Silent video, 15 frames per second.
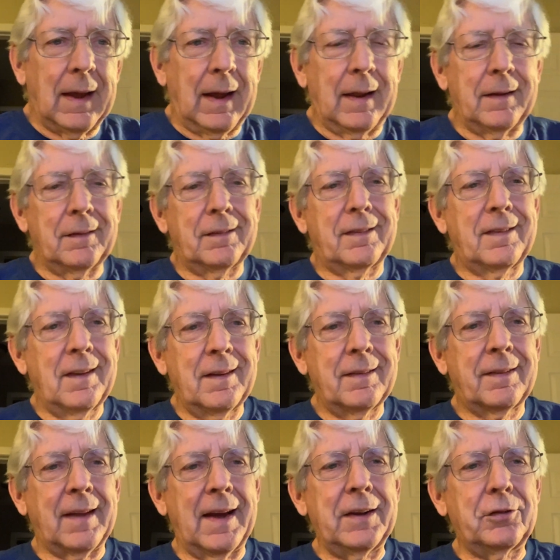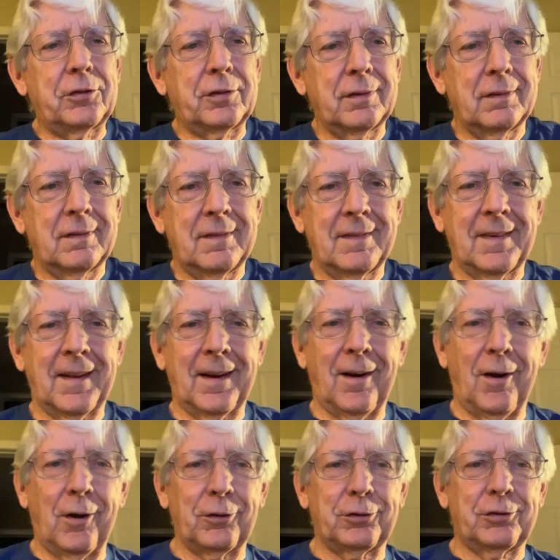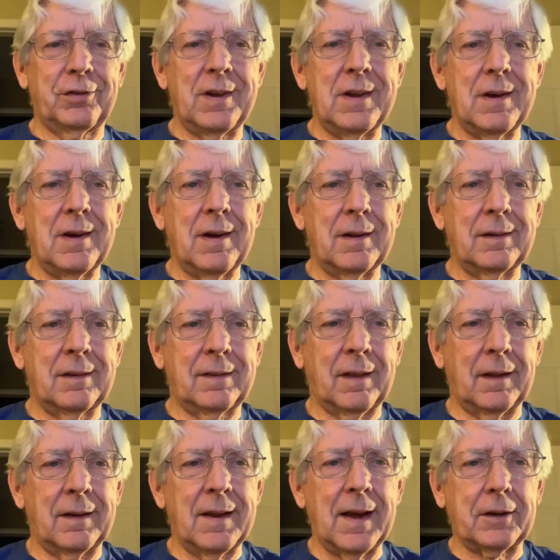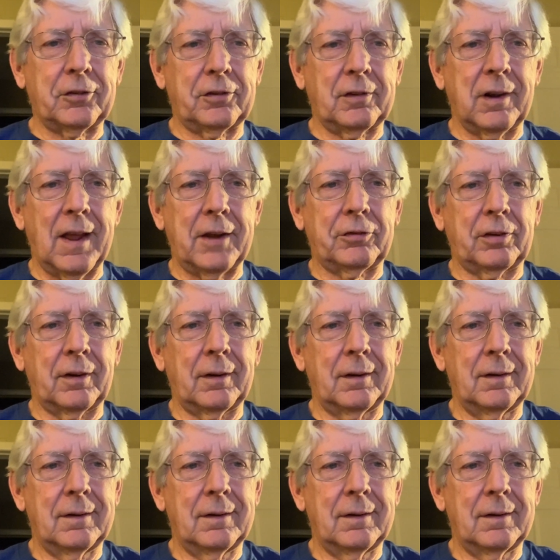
And thanks, and I'll see you at the next lesson.